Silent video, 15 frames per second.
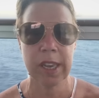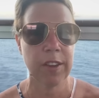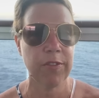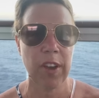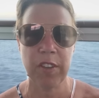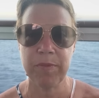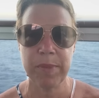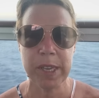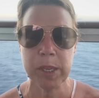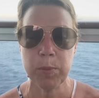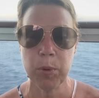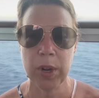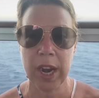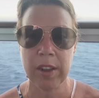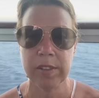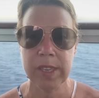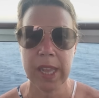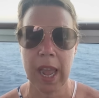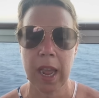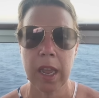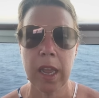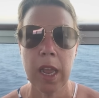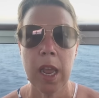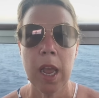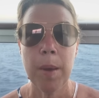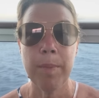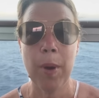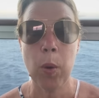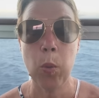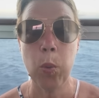if I've mispronounced that.
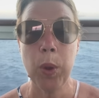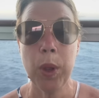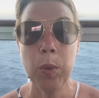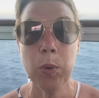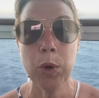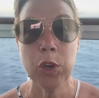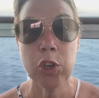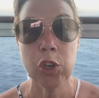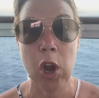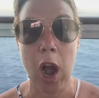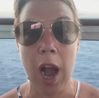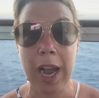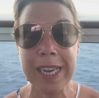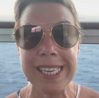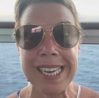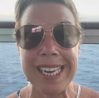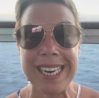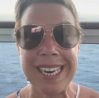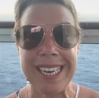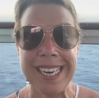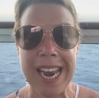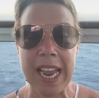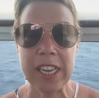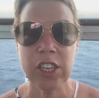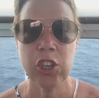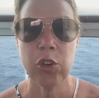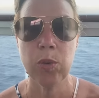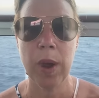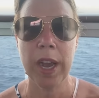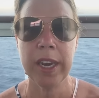But we were docked next
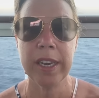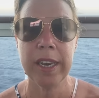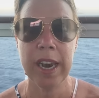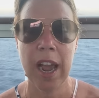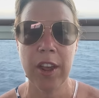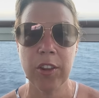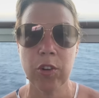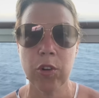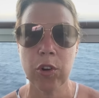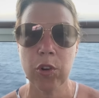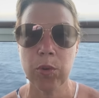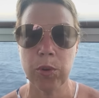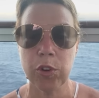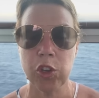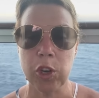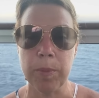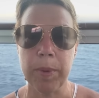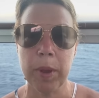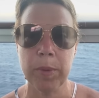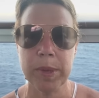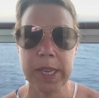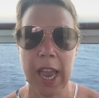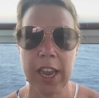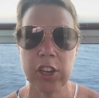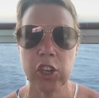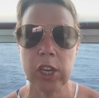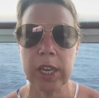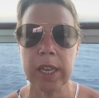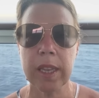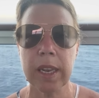to another cruise ship. It was
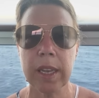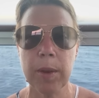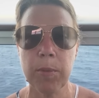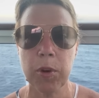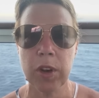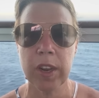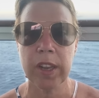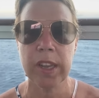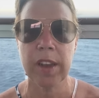actually the Liberty